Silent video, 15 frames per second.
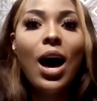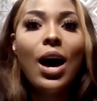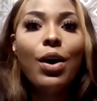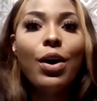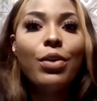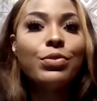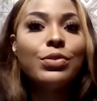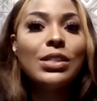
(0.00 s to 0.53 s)

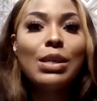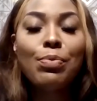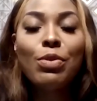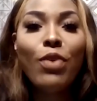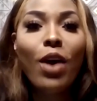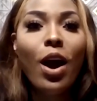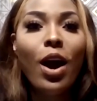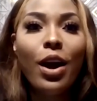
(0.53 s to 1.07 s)
Uh,
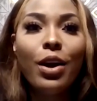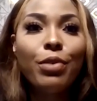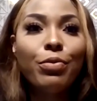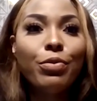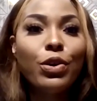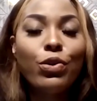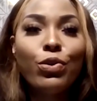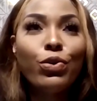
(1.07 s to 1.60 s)
some of
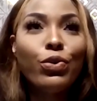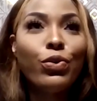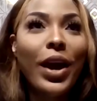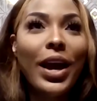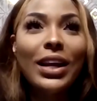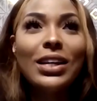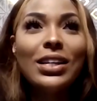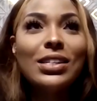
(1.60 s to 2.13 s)
our
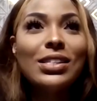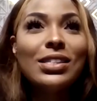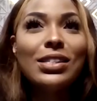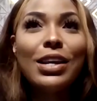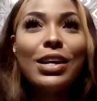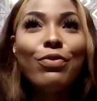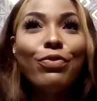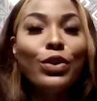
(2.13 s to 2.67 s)

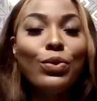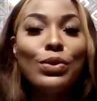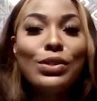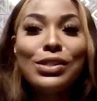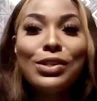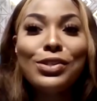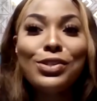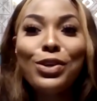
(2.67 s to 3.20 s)
greatest
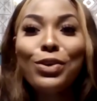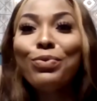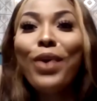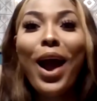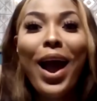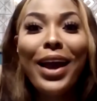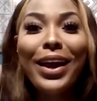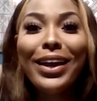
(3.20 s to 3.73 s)
influencers
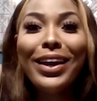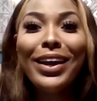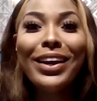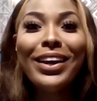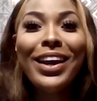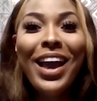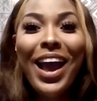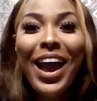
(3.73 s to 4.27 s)
are
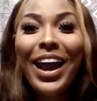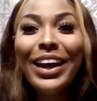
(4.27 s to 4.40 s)
Ryan